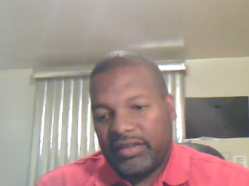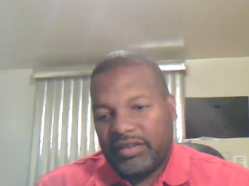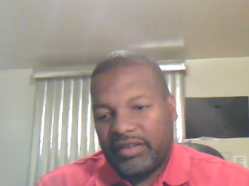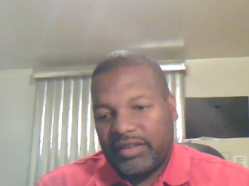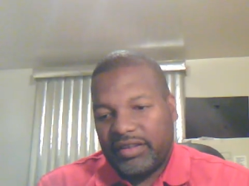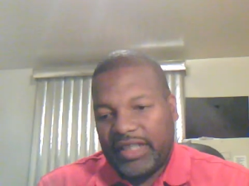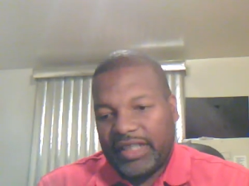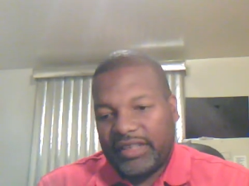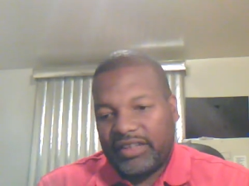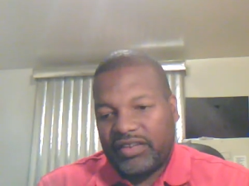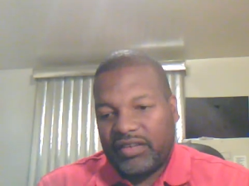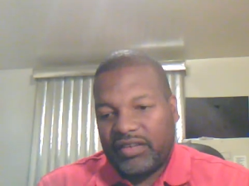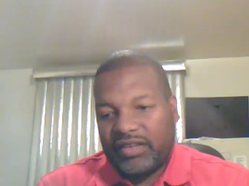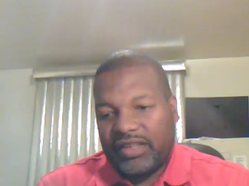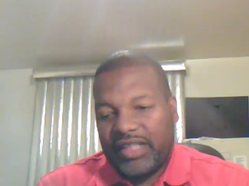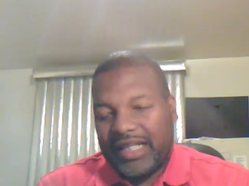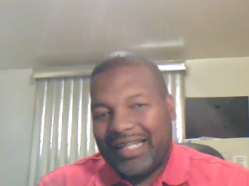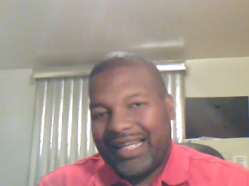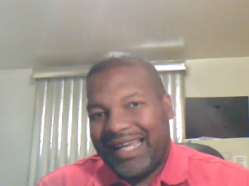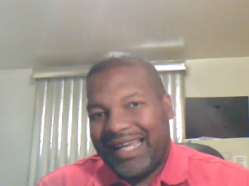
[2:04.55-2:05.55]
Next, you're going to
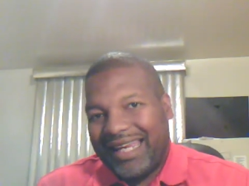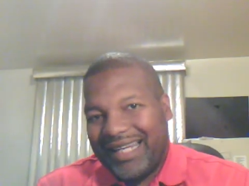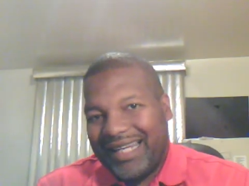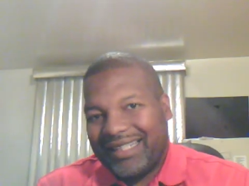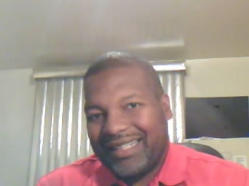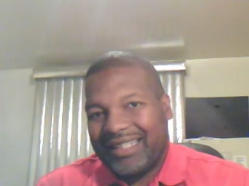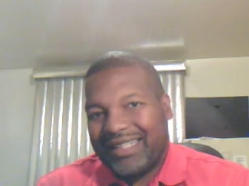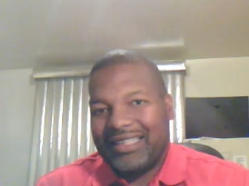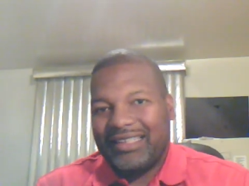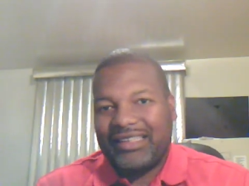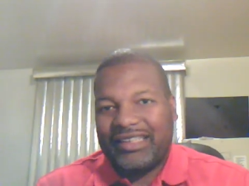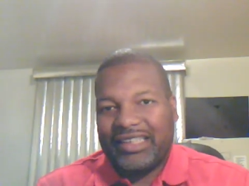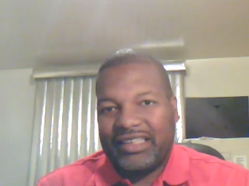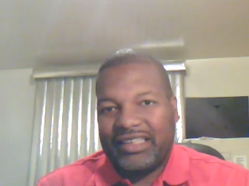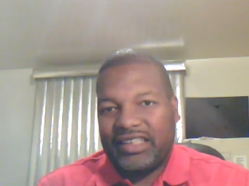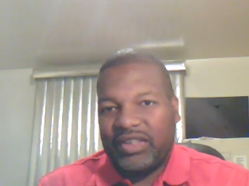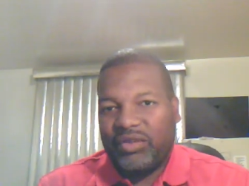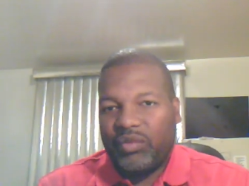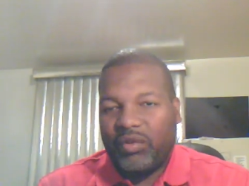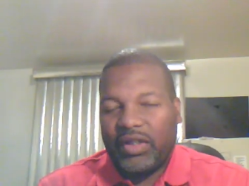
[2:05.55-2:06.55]
take
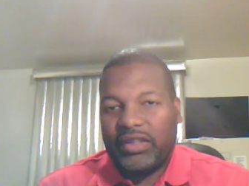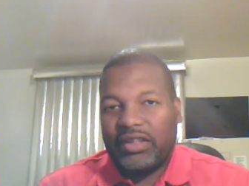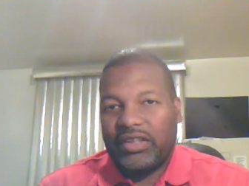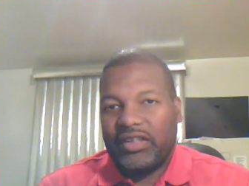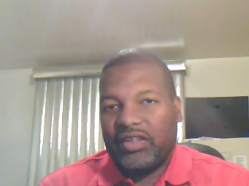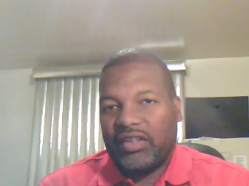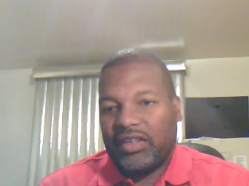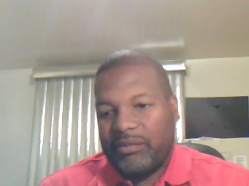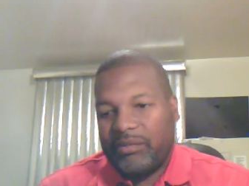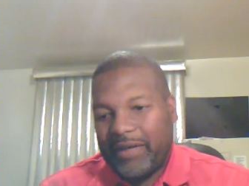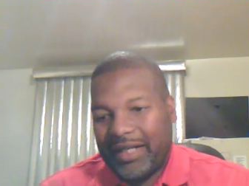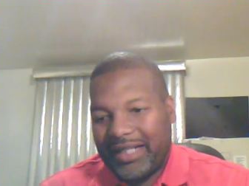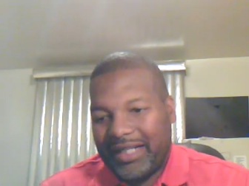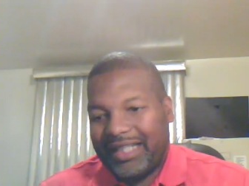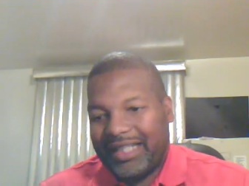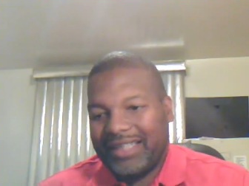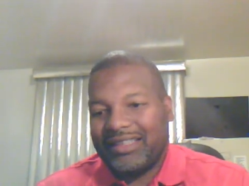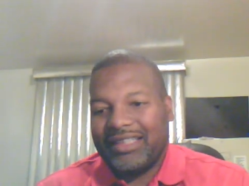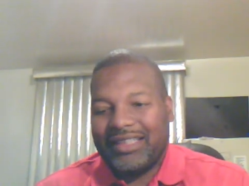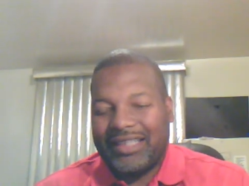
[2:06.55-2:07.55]
861. You're going to make
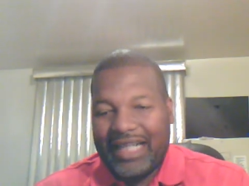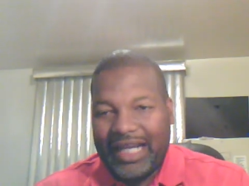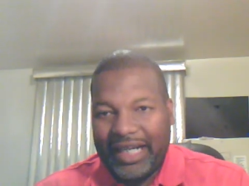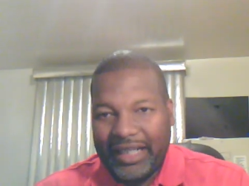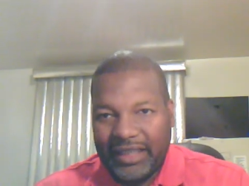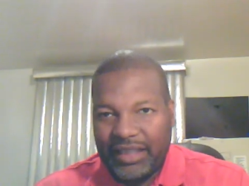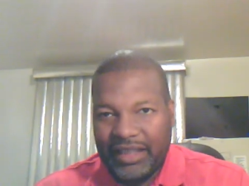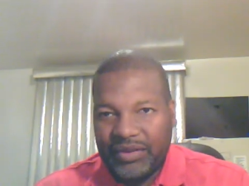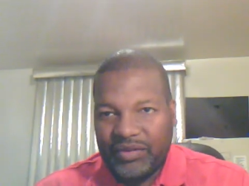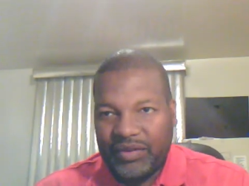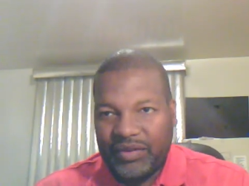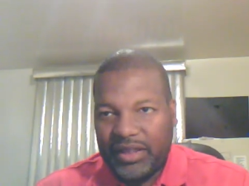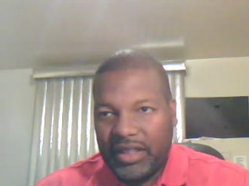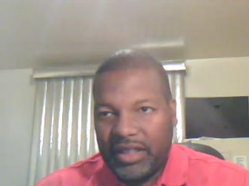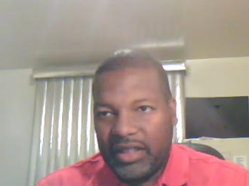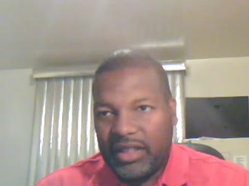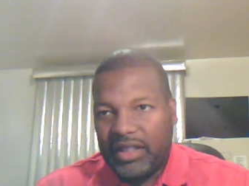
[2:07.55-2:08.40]
that to 900.